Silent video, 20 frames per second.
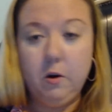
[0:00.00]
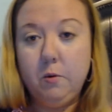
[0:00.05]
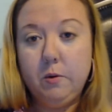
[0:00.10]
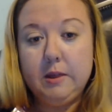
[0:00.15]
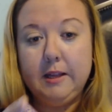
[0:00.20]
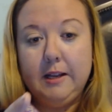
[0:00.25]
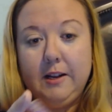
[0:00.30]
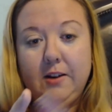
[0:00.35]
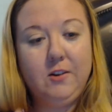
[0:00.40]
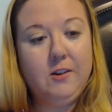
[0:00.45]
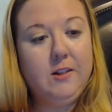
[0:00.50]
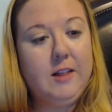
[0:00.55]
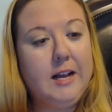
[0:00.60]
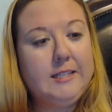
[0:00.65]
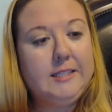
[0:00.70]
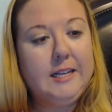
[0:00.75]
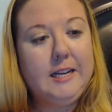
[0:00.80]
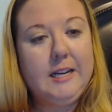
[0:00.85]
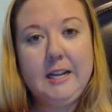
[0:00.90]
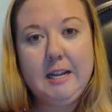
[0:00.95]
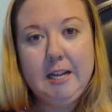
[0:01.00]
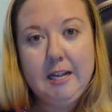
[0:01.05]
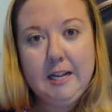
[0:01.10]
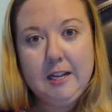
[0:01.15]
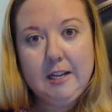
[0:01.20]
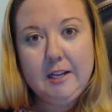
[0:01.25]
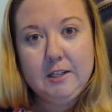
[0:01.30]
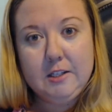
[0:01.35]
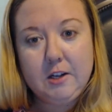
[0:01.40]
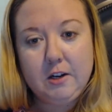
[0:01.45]
I think
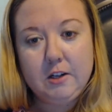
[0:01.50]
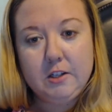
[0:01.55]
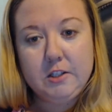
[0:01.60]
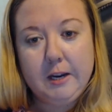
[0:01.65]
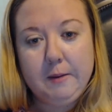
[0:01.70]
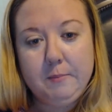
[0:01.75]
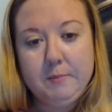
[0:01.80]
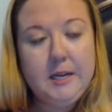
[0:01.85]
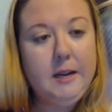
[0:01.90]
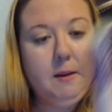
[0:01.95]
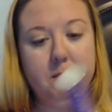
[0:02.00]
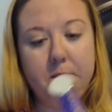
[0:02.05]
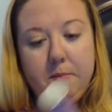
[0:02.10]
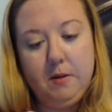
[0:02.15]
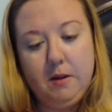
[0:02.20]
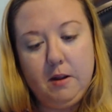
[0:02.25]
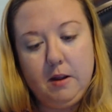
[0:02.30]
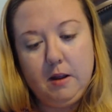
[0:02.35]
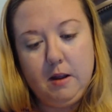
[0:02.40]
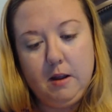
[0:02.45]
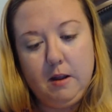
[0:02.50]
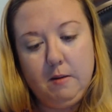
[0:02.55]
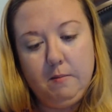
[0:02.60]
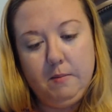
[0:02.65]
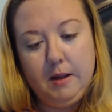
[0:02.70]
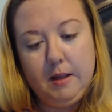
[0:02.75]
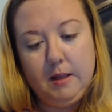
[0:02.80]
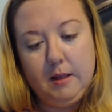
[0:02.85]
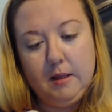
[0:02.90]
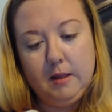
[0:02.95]
I will go with the
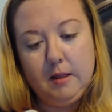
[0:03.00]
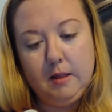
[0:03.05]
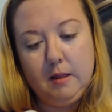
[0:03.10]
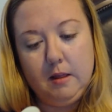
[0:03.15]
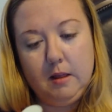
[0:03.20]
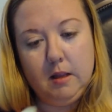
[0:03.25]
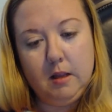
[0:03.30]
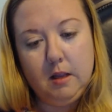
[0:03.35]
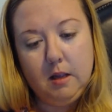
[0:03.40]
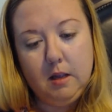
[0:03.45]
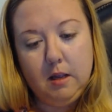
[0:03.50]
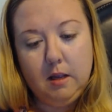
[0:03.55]
classic